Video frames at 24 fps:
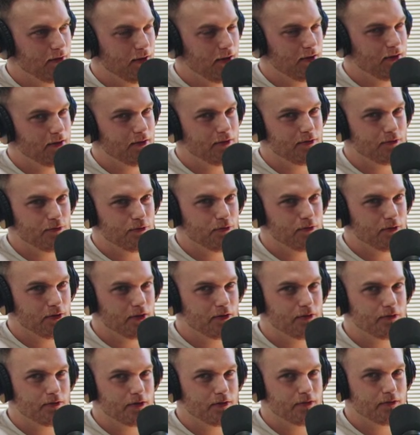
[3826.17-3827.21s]
yeah, it's really
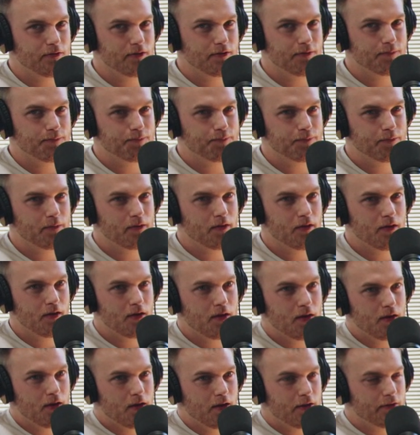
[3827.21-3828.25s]
interesting.
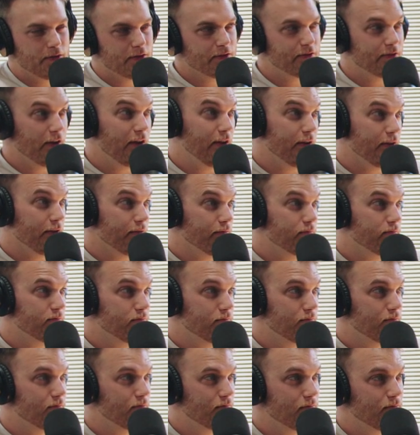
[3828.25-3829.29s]
It's exciting.
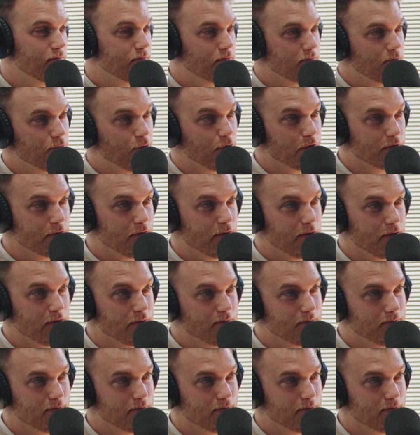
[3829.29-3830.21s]
We're excited.